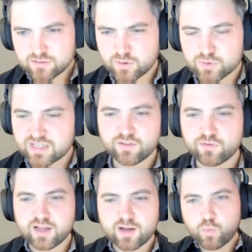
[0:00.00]
So it was kind
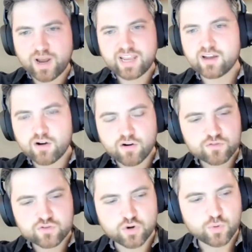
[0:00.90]
of a way
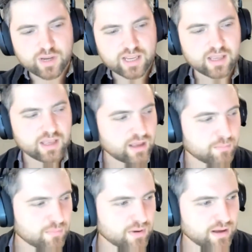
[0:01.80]
of showing
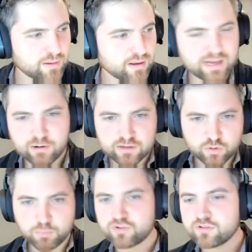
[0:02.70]
how
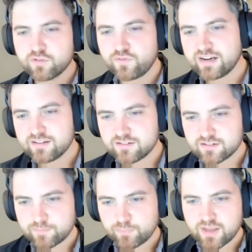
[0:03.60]
your personal
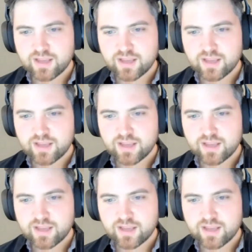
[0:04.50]
finances.